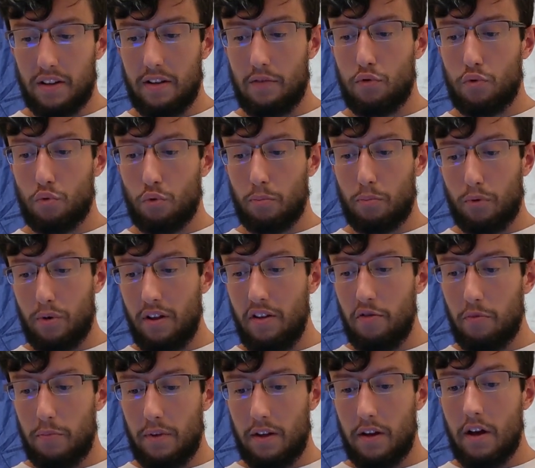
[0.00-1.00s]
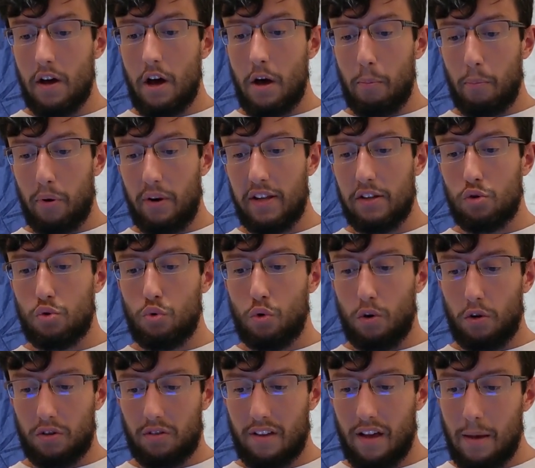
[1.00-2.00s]
And if you don't believe me, please do
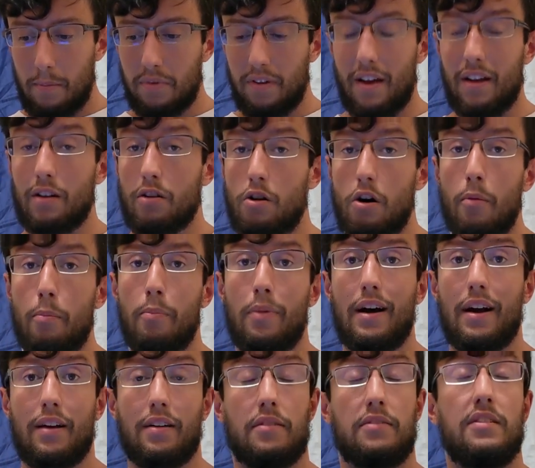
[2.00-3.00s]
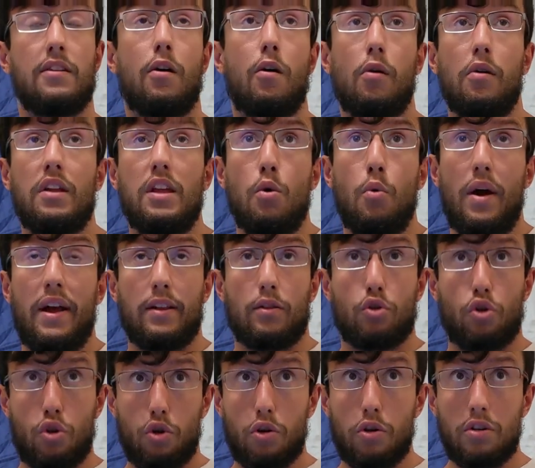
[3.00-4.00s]
attempt and come back. The only way it
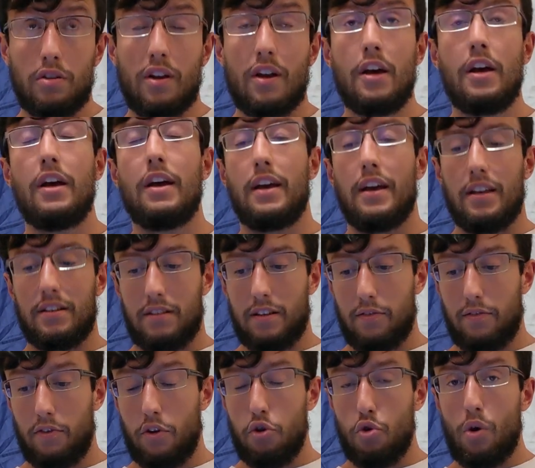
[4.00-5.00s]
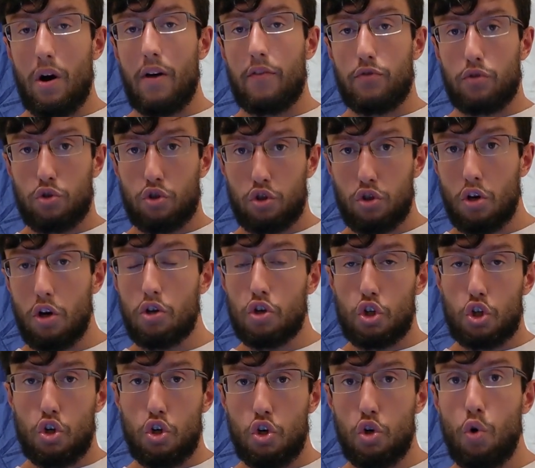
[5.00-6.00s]
could is if you have
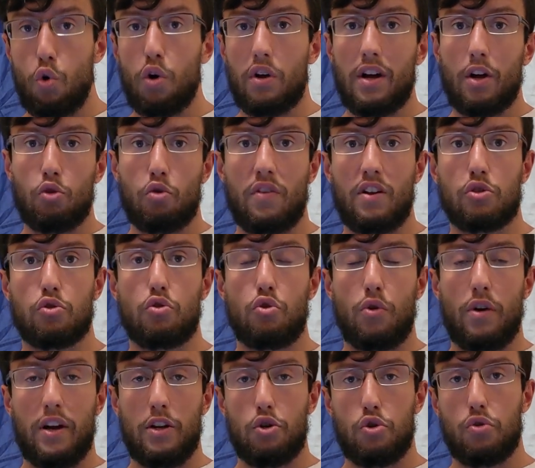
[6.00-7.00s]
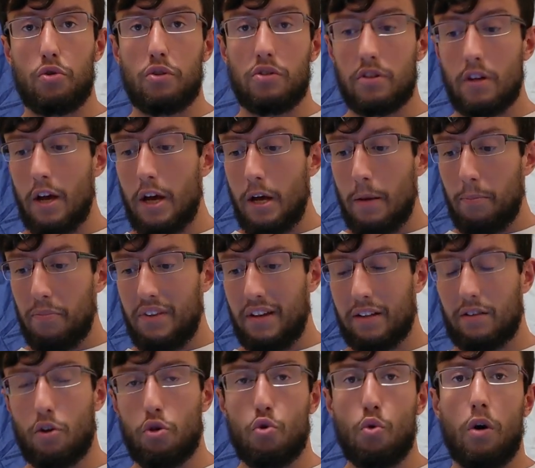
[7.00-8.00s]
such low cardiovascular endurance
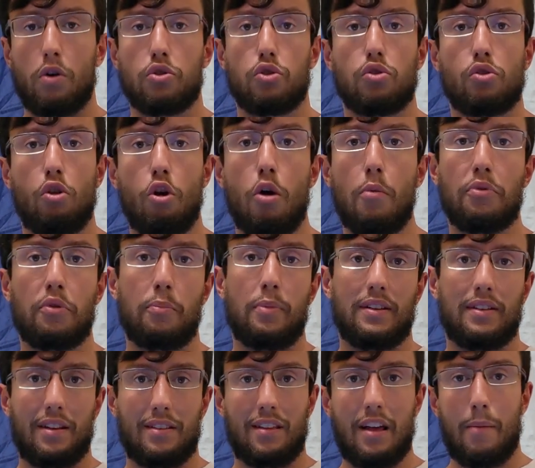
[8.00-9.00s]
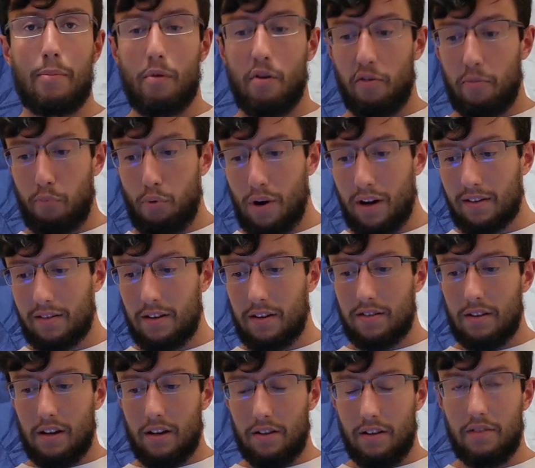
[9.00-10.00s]
that you are stumped by that type of
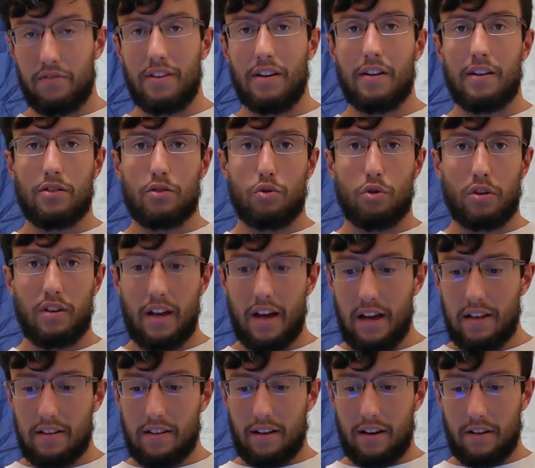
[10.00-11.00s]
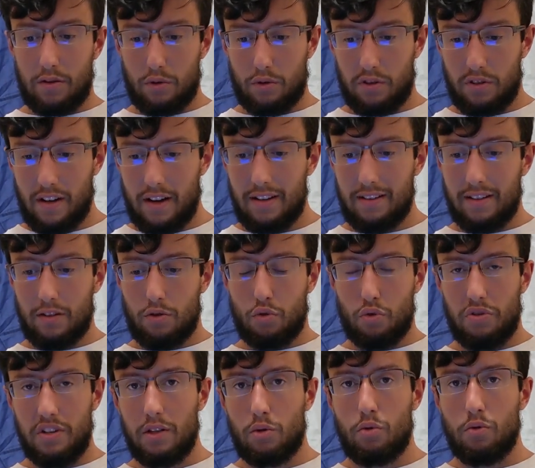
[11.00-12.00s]
practice. And if that is the case, it is a sign that
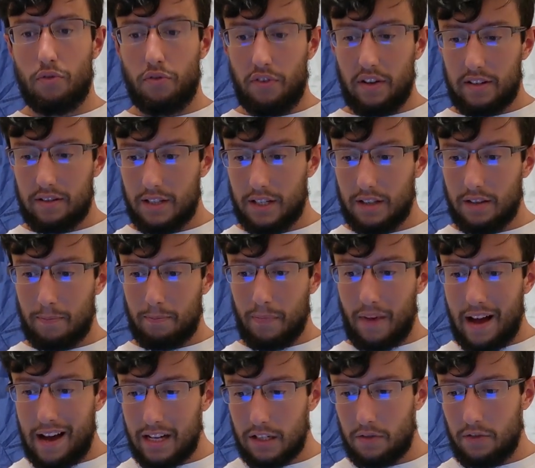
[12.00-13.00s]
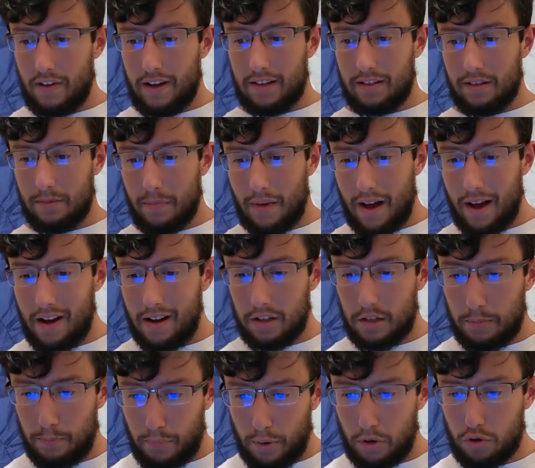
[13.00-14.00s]
you need to fix it as fast
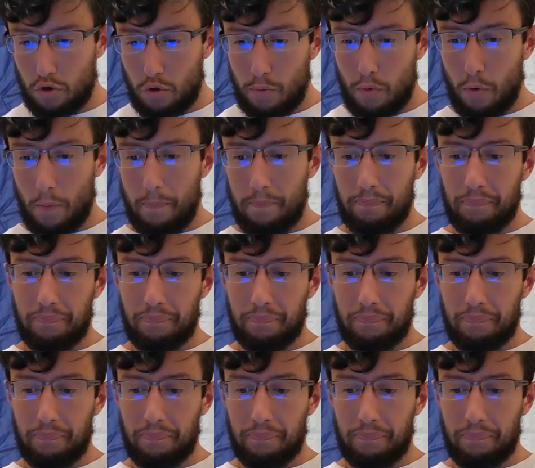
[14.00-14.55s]
as possible.